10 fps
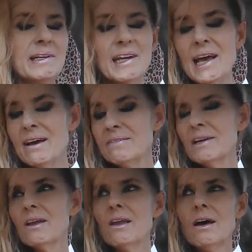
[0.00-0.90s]
been
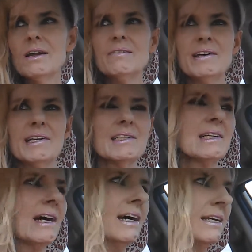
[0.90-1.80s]
having a lot of
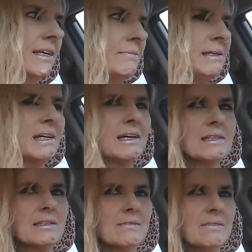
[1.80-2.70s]
anxiety
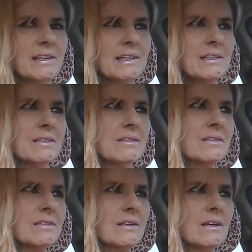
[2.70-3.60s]
because of
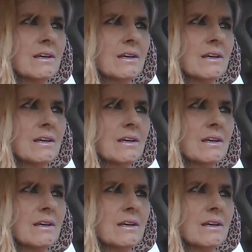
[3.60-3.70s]
this.